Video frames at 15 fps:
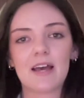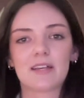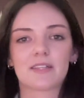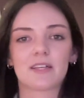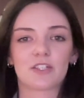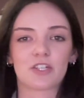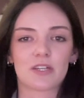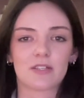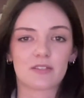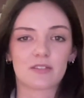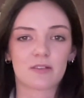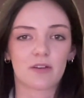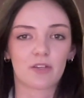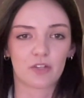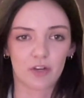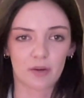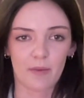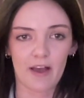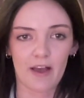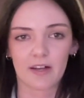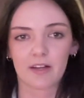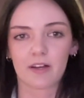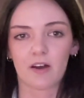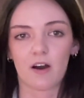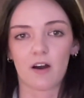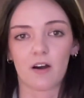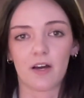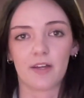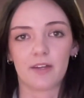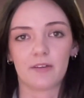such as Yermak,
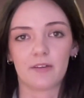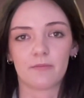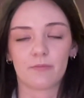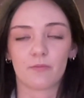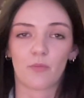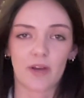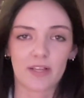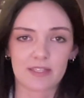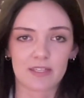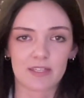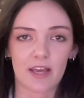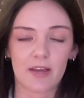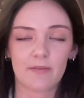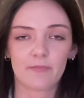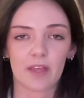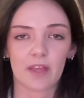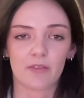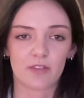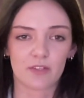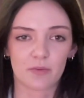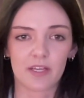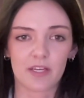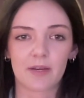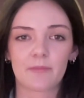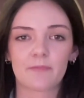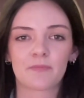on Wednesday and this week.